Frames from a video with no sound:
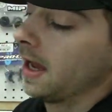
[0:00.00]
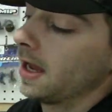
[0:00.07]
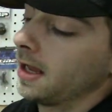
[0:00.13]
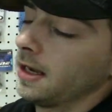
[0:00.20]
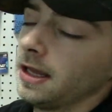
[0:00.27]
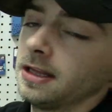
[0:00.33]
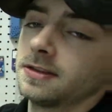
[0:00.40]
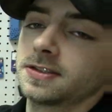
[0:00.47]

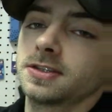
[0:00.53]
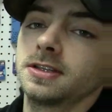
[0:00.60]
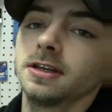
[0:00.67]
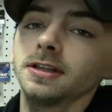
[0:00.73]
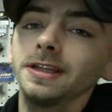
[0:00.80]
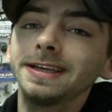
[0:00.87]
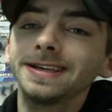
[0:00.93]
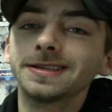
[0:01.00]
and it
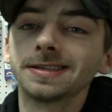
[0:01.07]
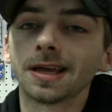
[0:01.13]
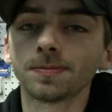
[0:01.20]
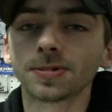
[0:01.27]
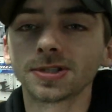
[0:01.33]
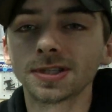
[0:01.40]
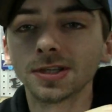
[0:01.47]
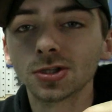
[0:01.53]
still
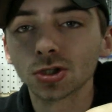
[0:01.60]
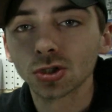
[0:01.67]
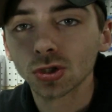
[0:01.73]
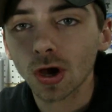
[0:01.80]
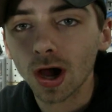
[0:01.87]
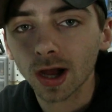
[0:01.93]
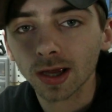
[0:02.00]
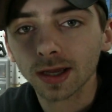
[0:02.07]
accepts the
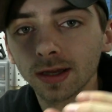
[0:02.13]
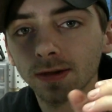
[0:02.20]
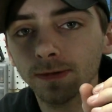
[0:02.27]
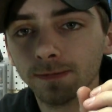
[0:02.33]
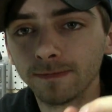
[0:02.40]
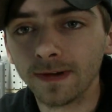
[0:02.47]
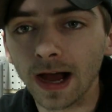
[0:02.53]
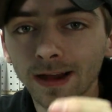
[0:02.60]
stock
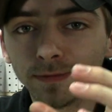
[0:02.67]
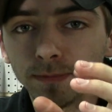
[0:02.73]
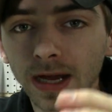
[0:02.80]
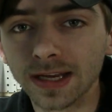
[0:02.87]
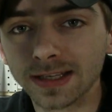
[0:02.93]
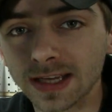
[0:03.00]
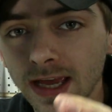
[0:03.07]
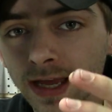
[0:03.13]

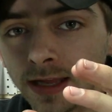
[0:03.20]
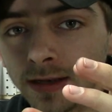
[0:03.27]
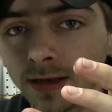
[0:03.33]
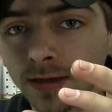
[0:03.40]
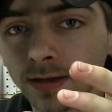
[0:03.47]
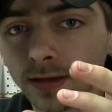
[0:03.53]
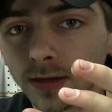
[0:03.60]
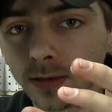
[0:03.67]

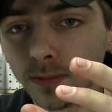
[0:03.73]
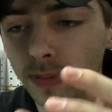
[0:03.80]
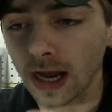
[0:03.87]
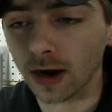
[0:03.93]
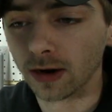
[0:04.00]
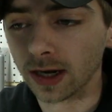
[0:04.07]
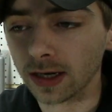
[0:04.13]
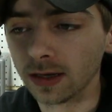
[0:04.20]
5x10
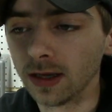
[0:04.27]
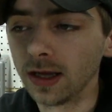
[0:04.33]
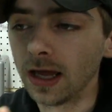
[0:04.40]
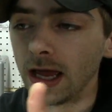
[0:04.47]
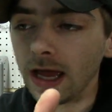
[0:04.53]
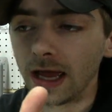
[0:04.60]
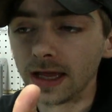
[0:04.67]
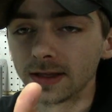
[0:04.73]
bearing
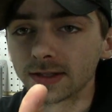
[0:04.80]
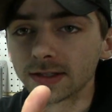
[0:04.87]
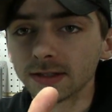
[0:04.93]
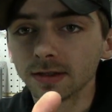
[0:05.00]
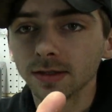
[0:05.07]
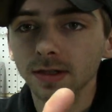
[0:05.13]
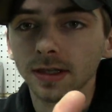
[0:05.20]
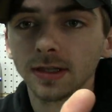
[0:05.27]
and
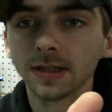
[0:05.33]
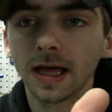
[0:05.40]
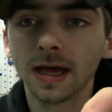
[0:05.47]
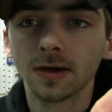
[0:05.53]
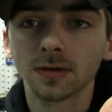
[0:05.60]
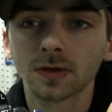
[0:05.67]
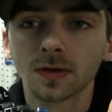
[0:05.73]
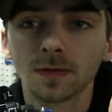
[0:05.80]
still
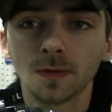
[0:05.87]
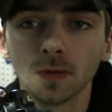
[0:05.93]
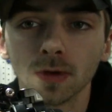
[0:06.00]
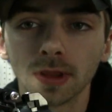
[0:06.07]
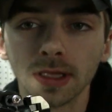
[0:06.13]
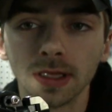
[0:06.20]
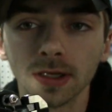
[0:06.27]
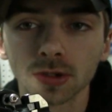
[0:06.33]
allows
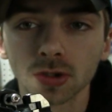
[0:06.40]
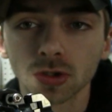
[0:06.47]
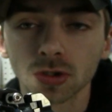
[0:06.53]
for the